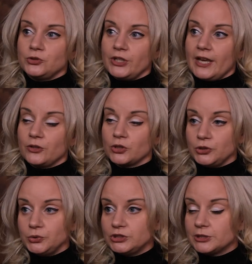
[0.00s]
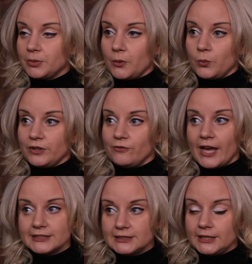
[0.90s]
to gather clues about what
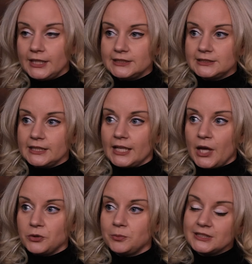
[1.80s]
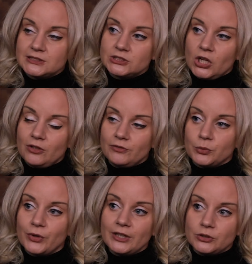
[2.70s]
Vaesen it is and how to best solve the
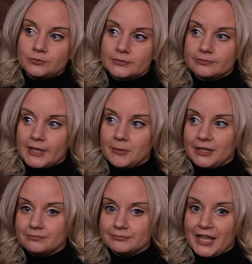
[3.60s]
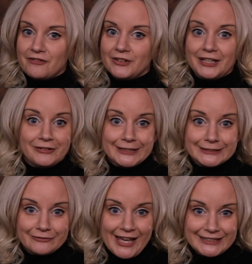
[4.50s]
riddle. I mean, if it even
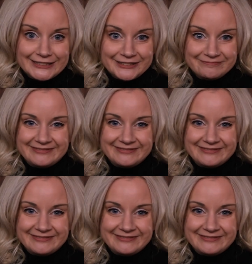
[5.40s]
is a Vaesen.